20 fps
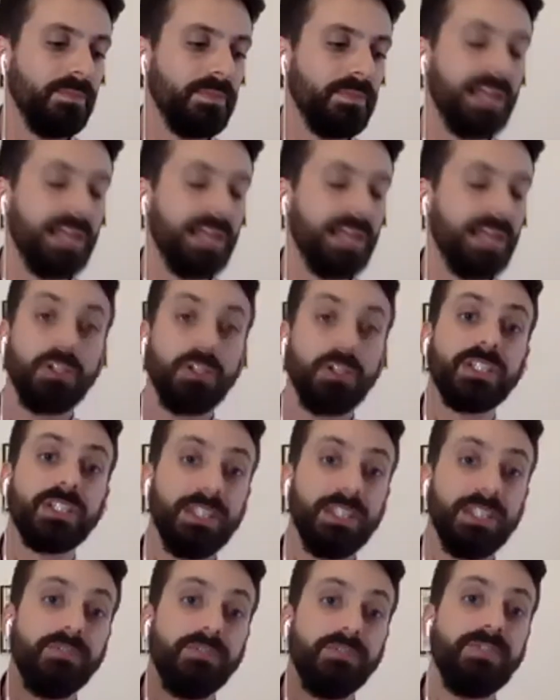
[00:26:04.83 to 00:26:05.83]

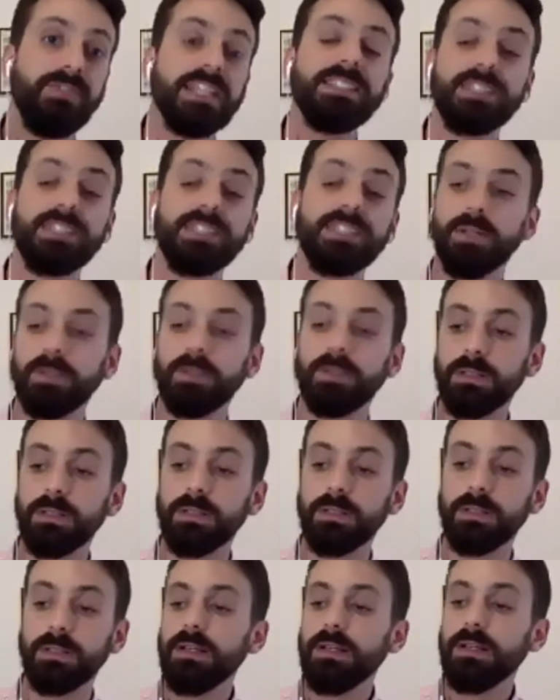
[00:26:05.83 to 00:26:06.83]
technologically feasible
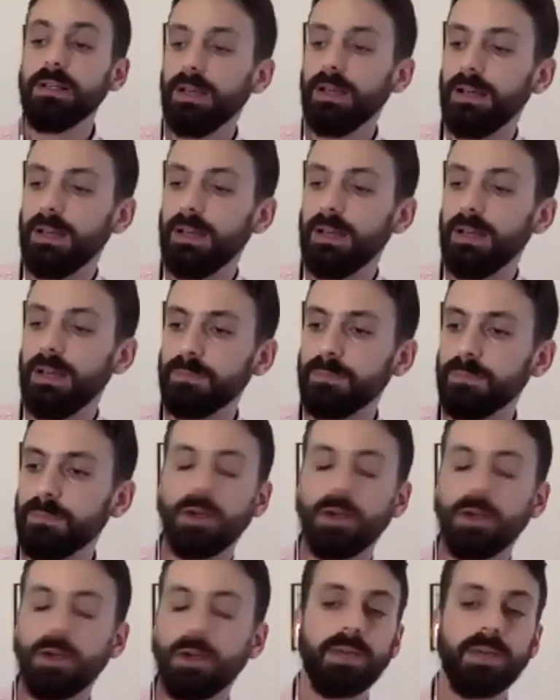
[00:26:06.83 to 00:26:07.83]
uh,
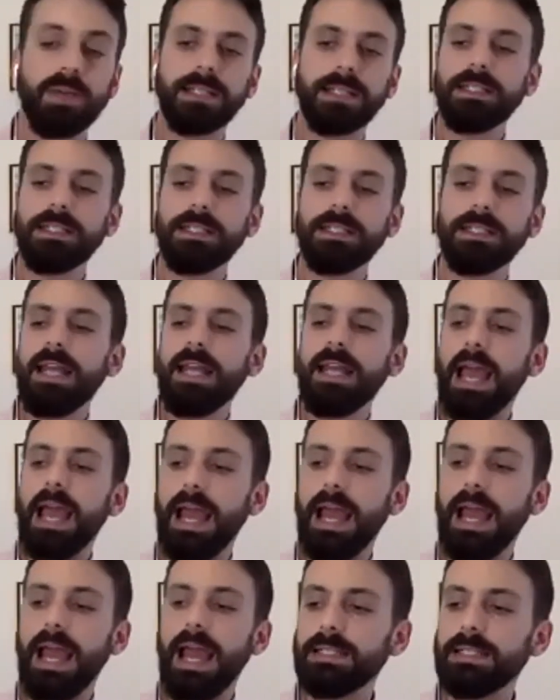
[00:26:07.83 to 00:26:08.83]
prospect
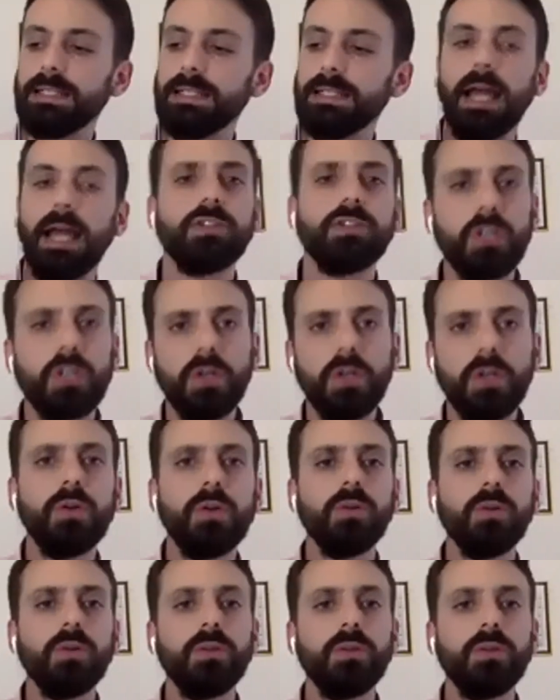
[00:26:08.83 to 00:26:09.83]
and and
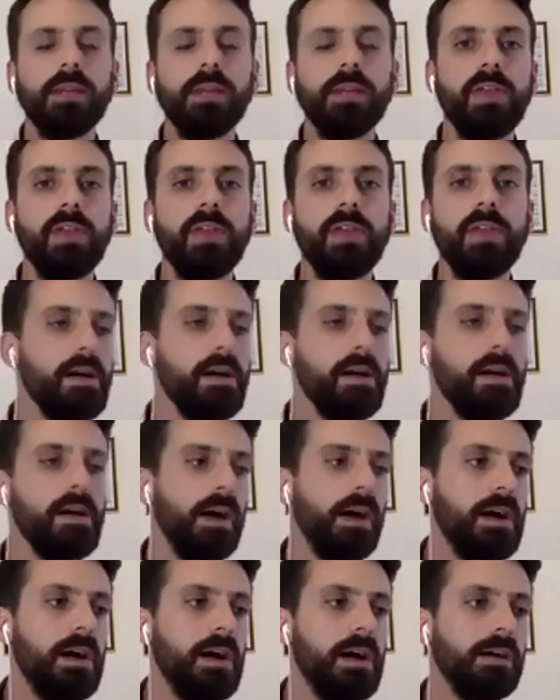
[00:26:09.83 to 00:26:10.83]
two that there
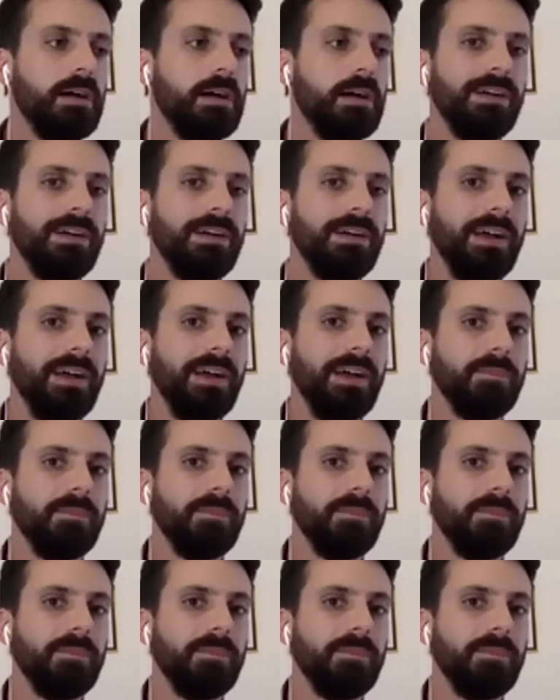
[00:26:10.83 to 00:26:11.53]
are um,